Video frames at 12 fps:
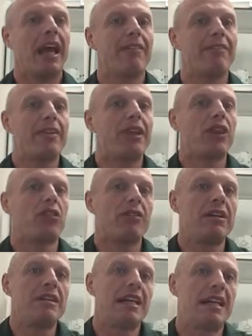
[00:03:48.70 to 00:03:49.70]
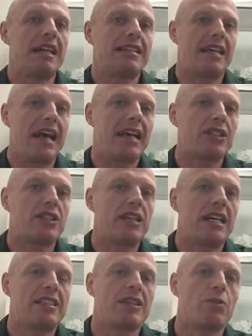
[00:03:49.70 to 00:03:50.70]
Every 3 days, Ashley
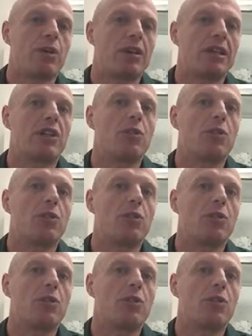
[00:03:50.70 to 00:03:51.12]
has to work a